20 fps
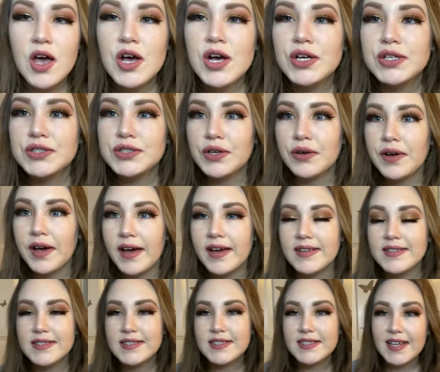So
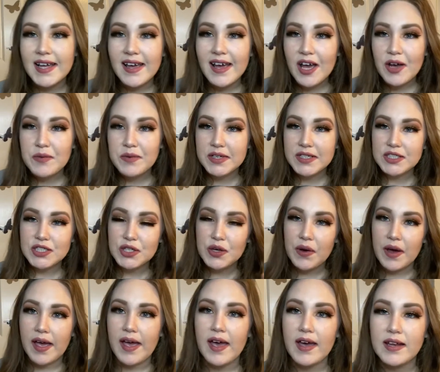guys, today I wanted to go
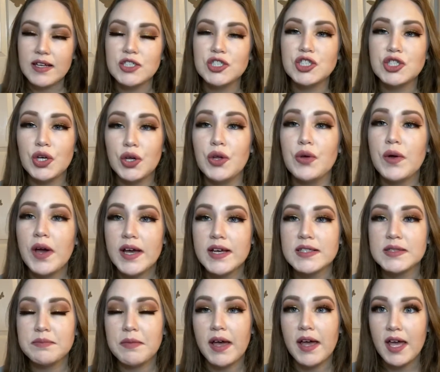ahead and show you
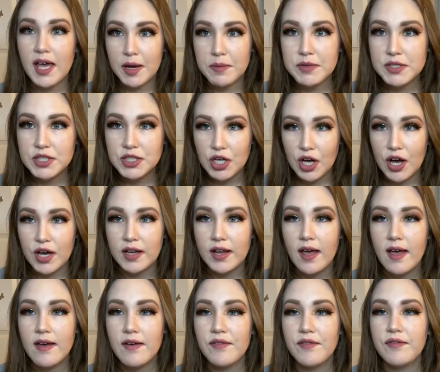guys my Amazon
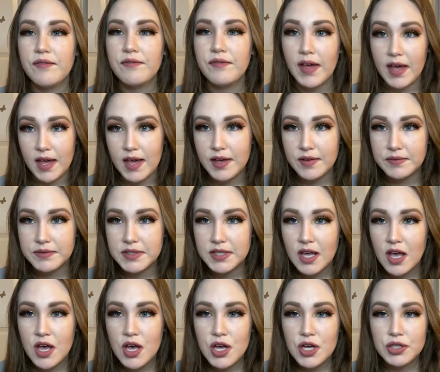faves.
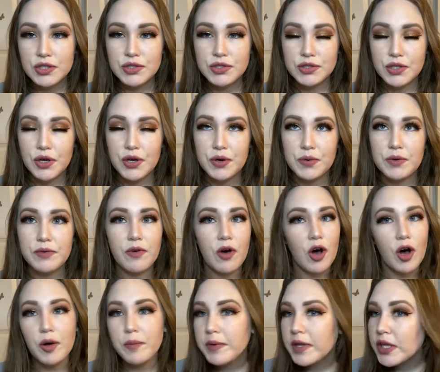So we've
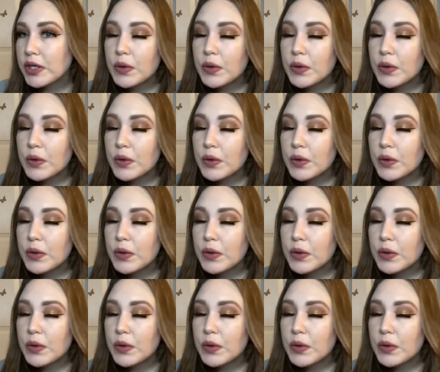all been in